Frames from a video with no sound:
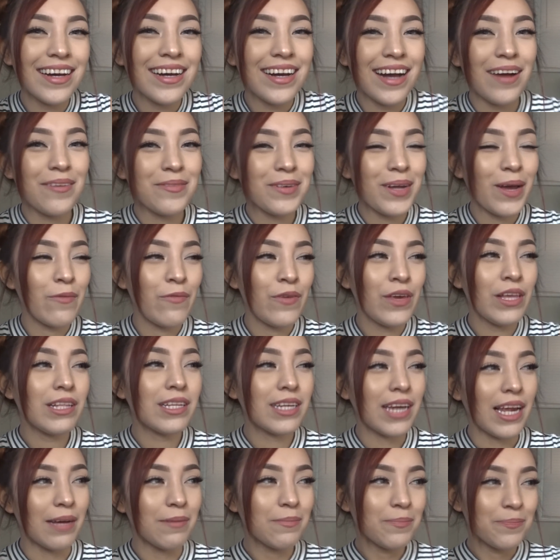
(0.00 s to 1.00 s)
I'm not
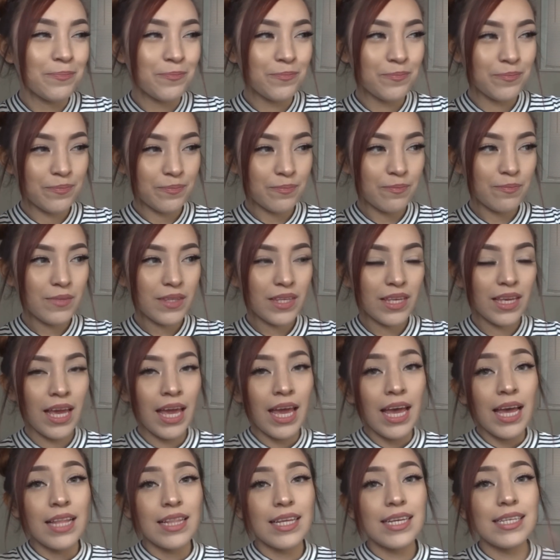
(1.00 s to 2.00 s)
feeling it.
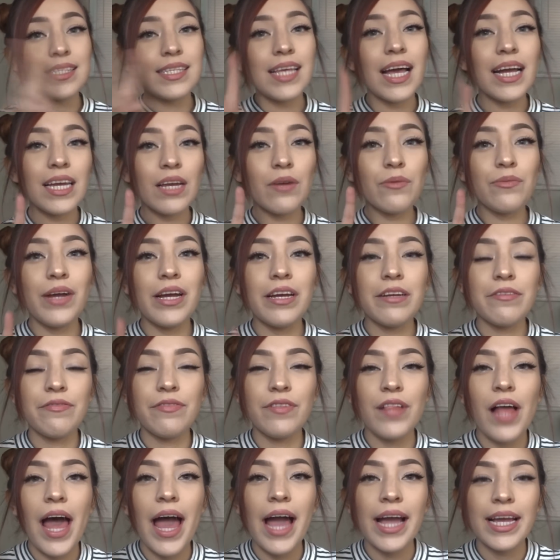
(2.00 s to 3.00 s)
The second red
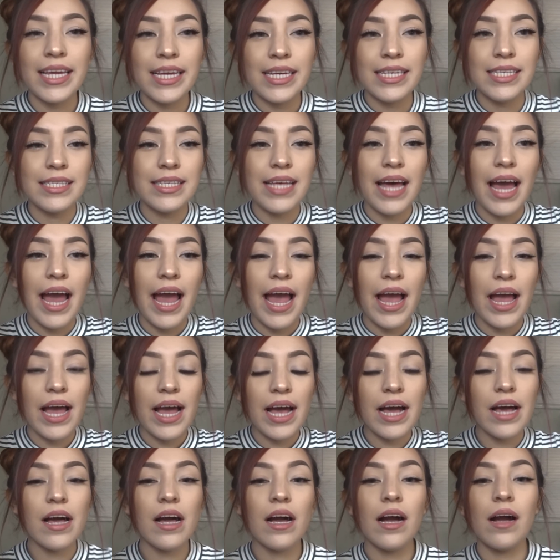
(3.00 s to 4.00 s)
flag is
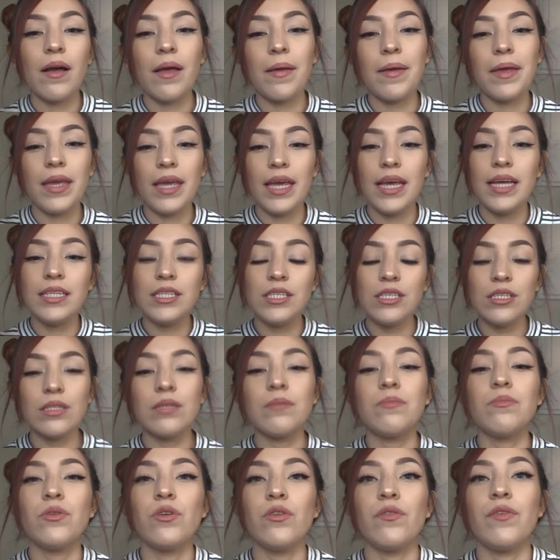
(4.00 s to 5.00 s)
that into
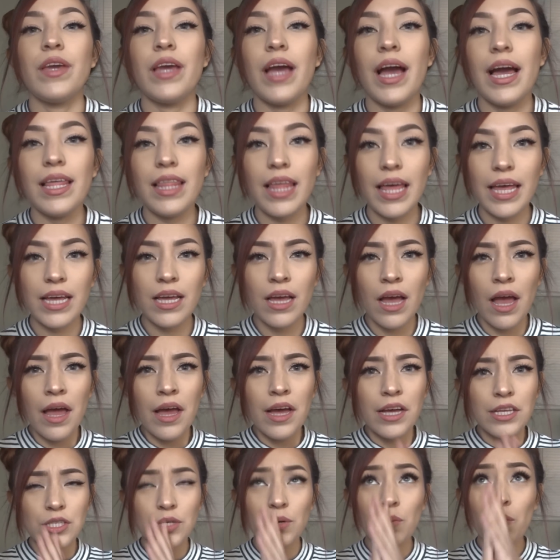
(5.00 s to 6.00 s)
the movie, I like
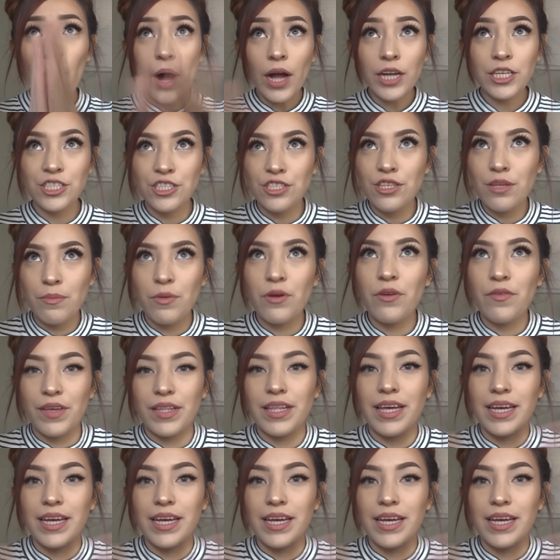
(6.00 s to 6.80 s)
to watch the movie.